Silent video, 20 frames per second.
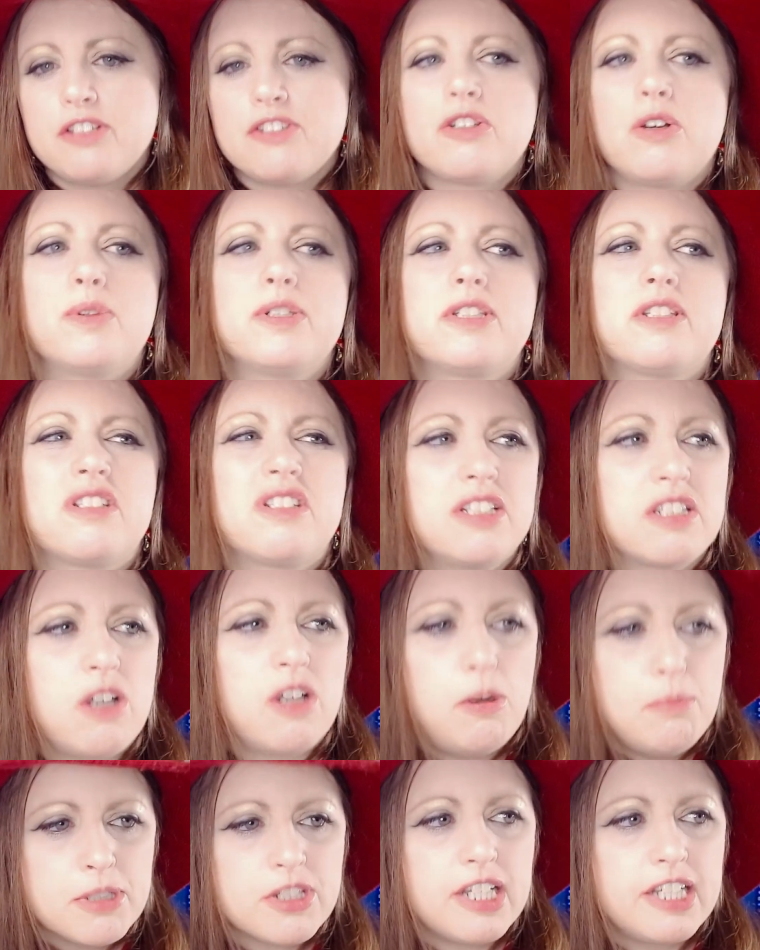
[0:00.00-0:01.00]
so it's
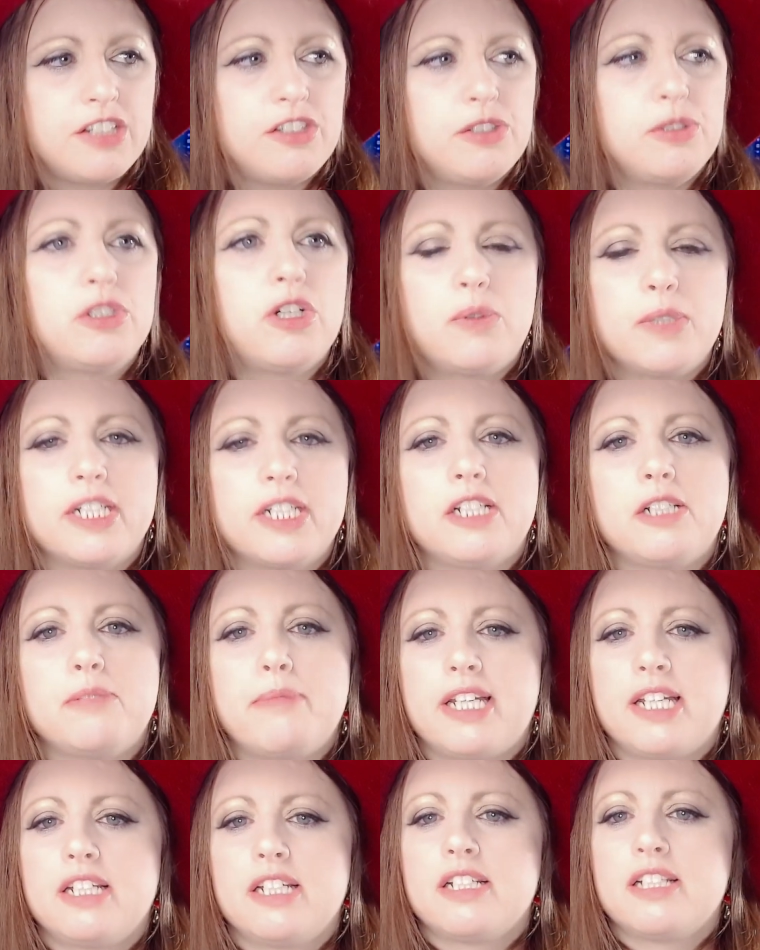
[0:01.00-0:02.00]
almost like you go in and
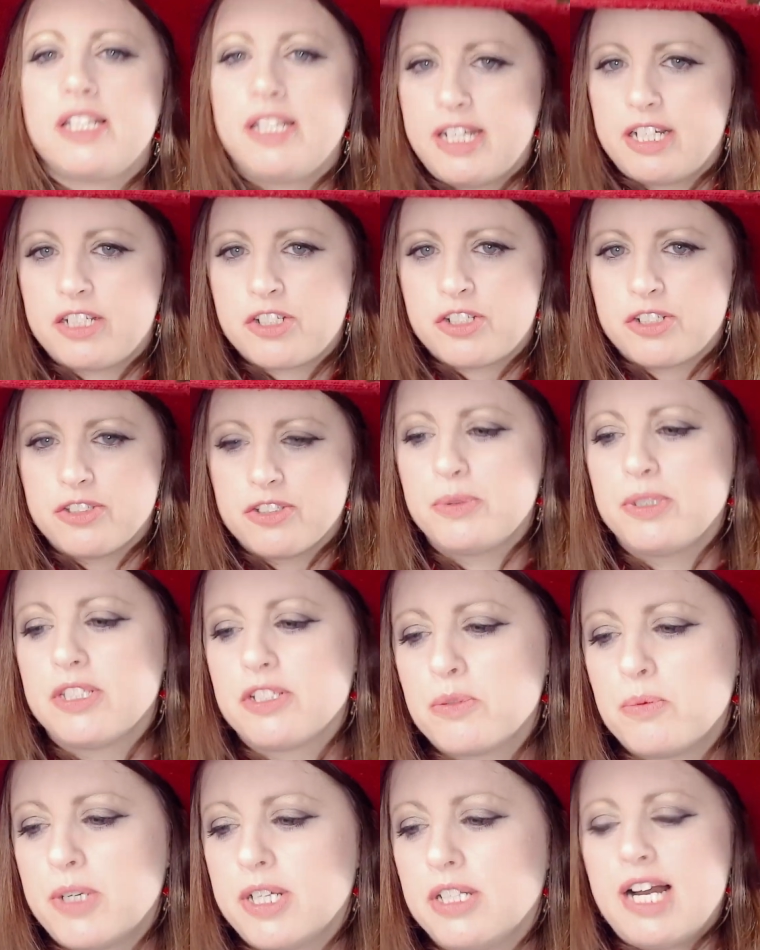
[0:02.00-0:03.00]
making connections with
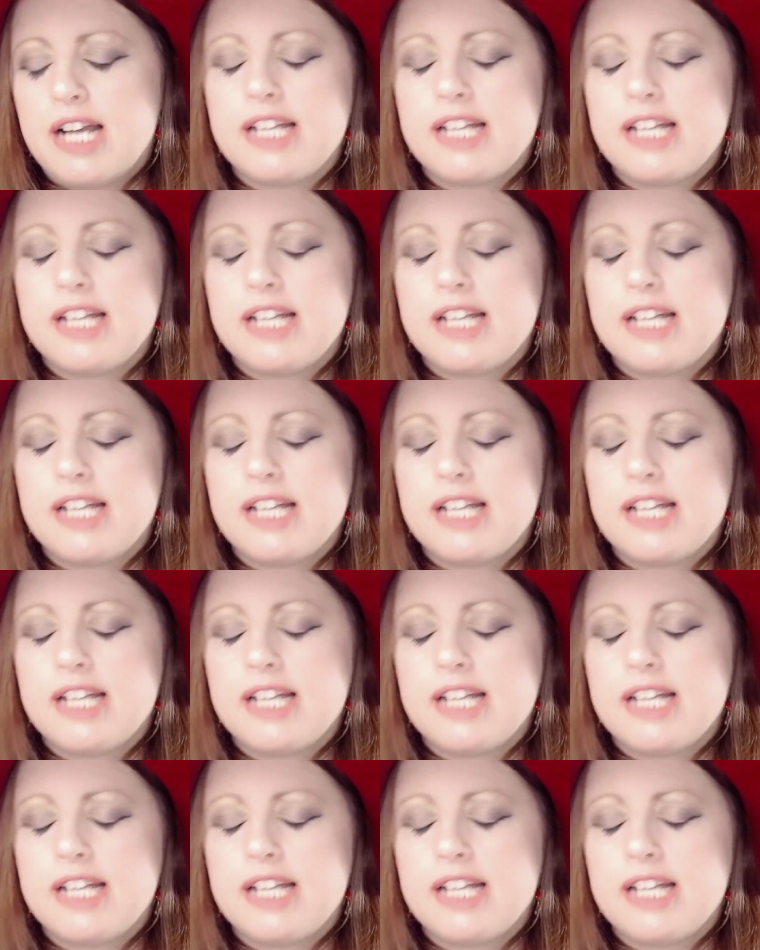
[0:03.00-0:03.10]
this one.